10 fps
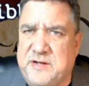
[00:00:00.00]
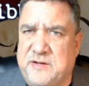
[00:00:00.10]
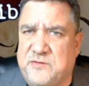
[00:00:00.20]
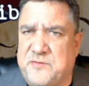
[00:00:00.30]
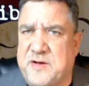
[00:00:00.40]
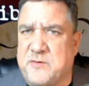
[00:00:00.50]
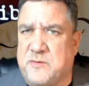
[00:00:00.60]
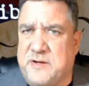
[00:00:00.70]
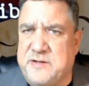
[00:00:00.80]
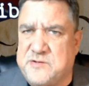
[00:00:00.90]
is
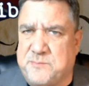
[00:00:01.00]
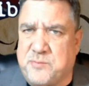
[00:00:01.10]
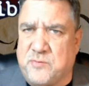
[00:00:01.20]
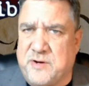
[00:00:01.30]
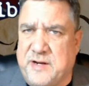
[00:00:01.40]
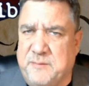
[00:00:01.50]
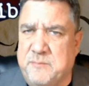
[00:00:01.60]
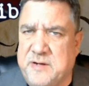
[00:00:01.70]
federally supreme.